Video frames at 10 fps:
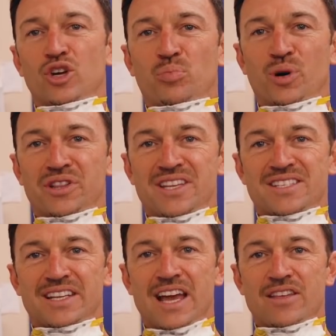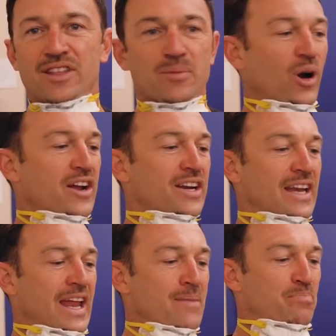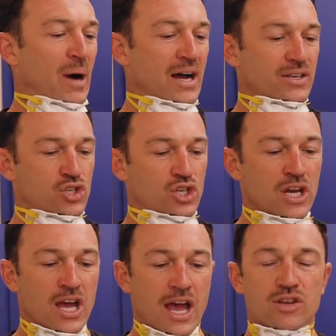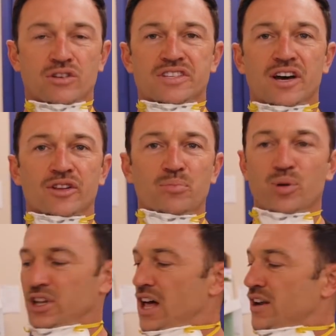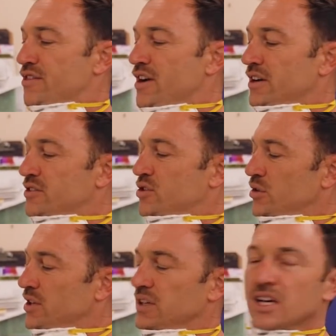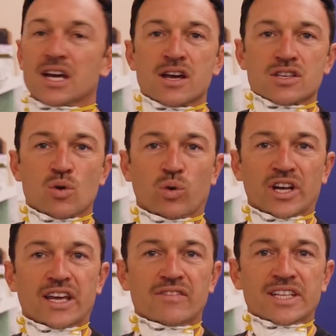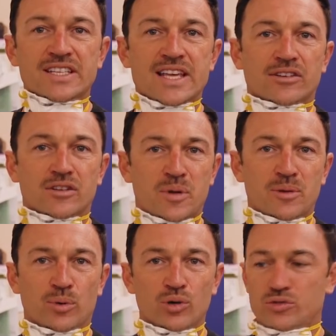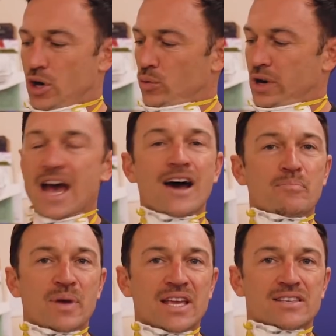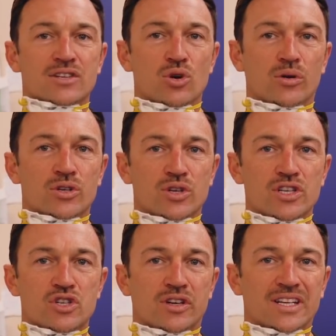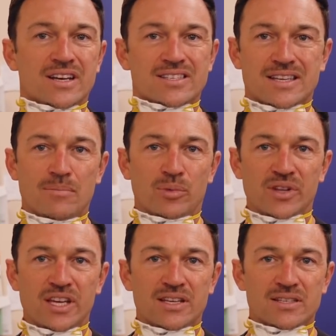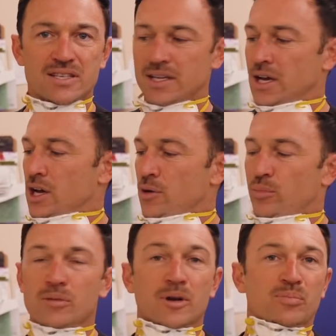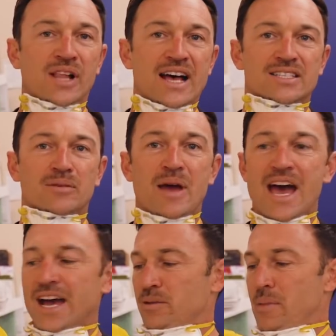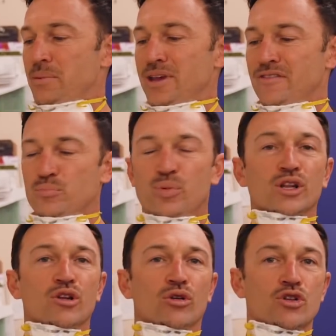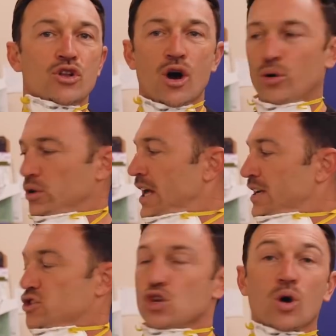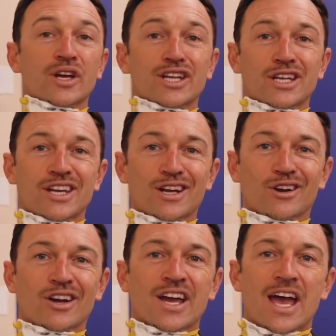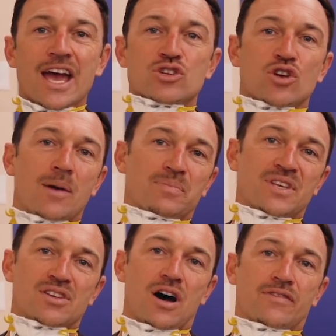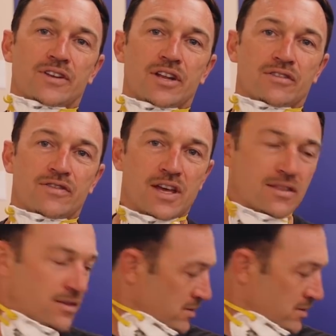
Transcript: who put these together. They brought in a bunch and you could tell they put a lot of thought into it. So we're giving these out to people who don't have basic toiletries. You can assemble these, put them in a plastic bag, maybe even put a little note like Zoe did here and drop these off at Interfaith.